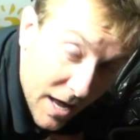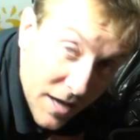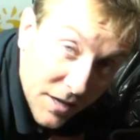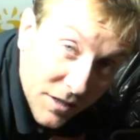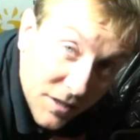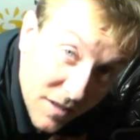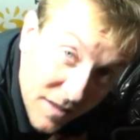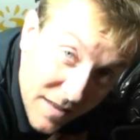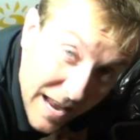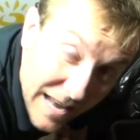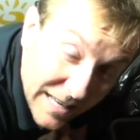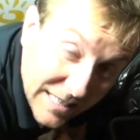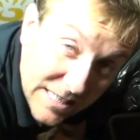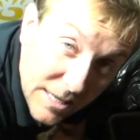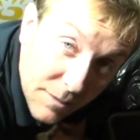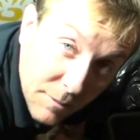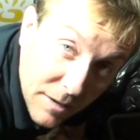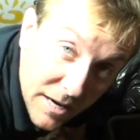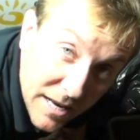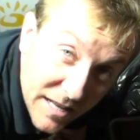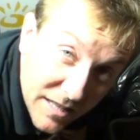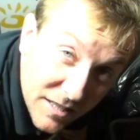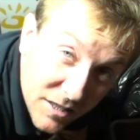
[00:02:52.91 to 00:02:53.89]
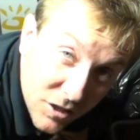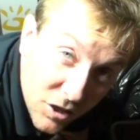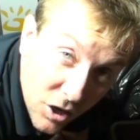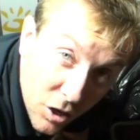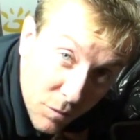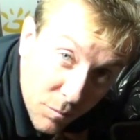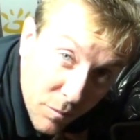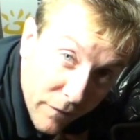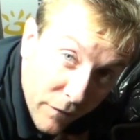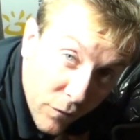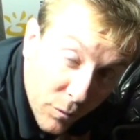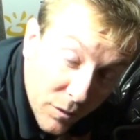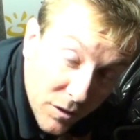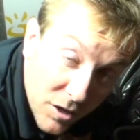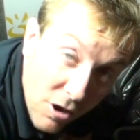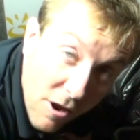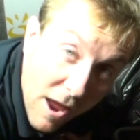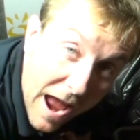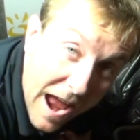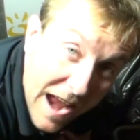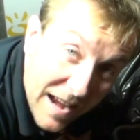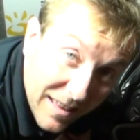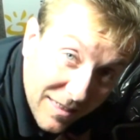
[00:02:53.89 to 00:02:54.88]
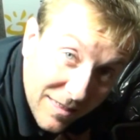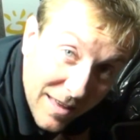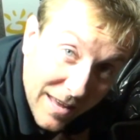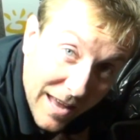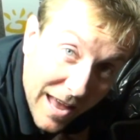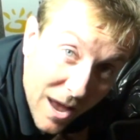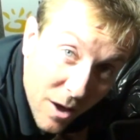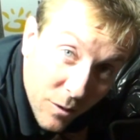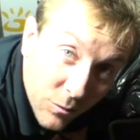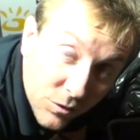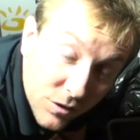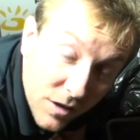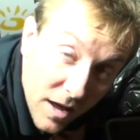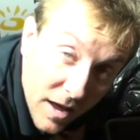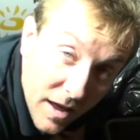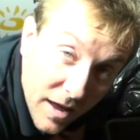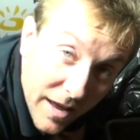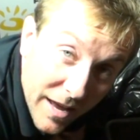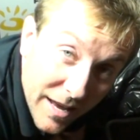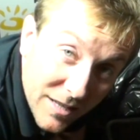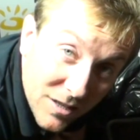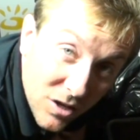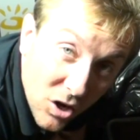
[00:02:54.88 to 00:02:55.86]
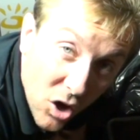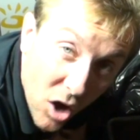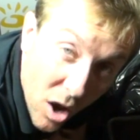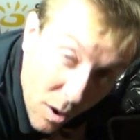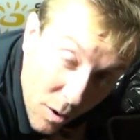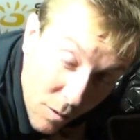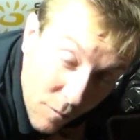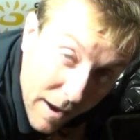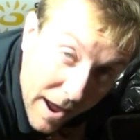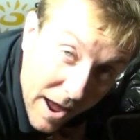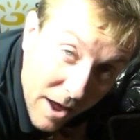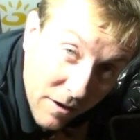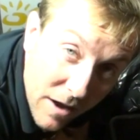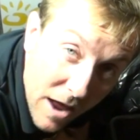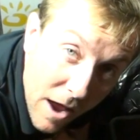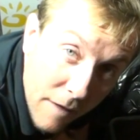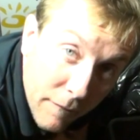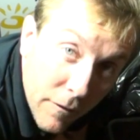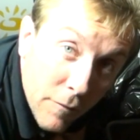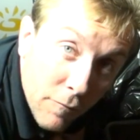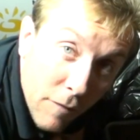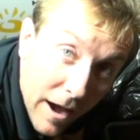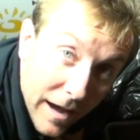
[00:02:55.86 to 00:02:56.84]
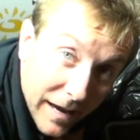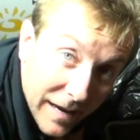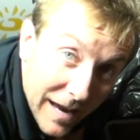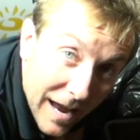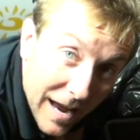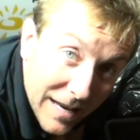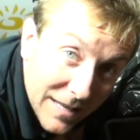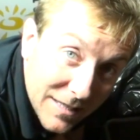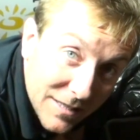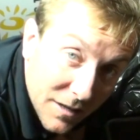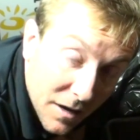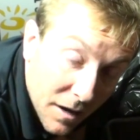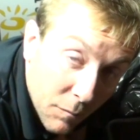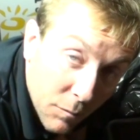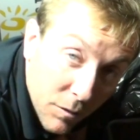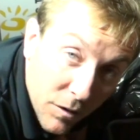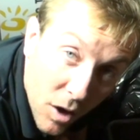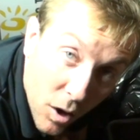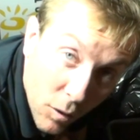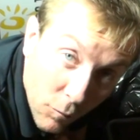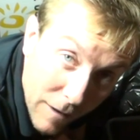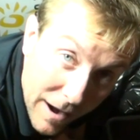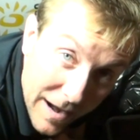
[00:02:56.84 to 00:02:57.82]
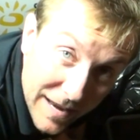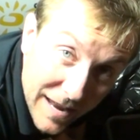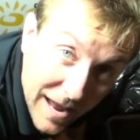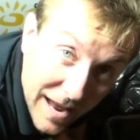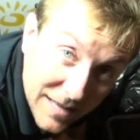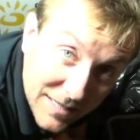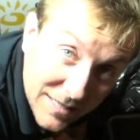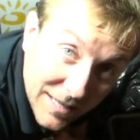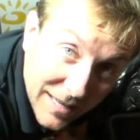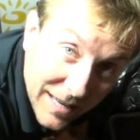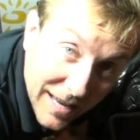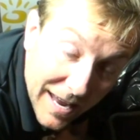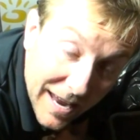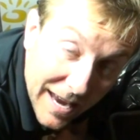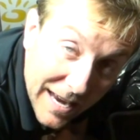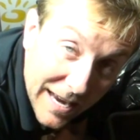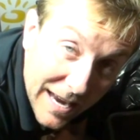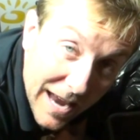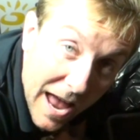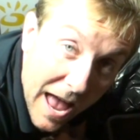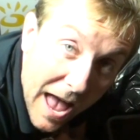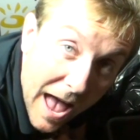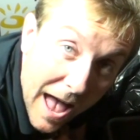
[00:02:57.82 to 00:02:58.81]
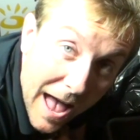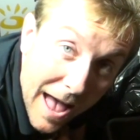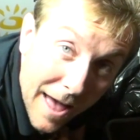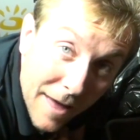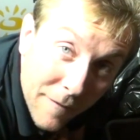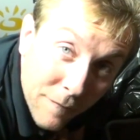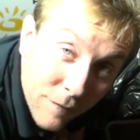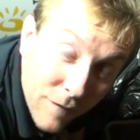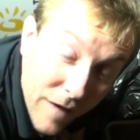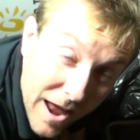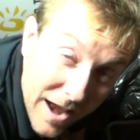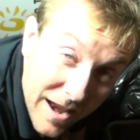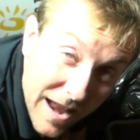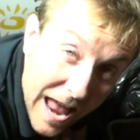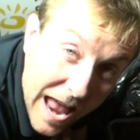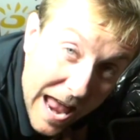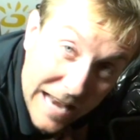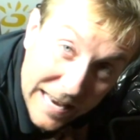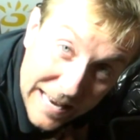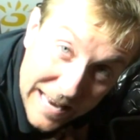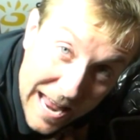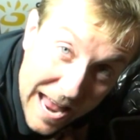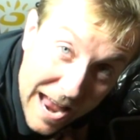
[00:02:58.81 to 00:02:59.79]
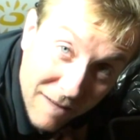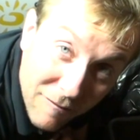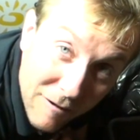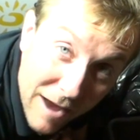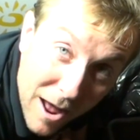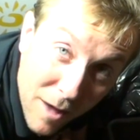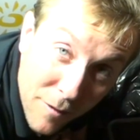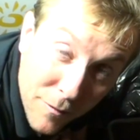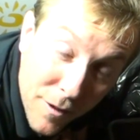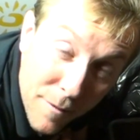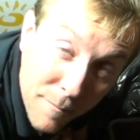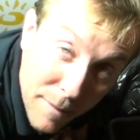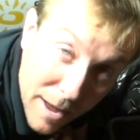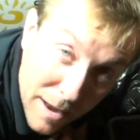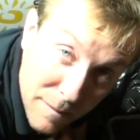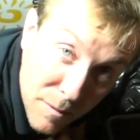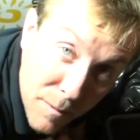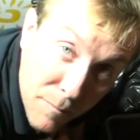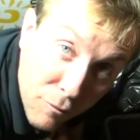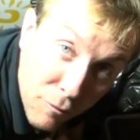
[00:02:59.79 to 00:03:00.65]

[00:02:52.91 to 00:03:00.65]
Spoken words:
So the next thing we need to do before we do anything else is go around every radiator with our radiator key and vent any air out that may be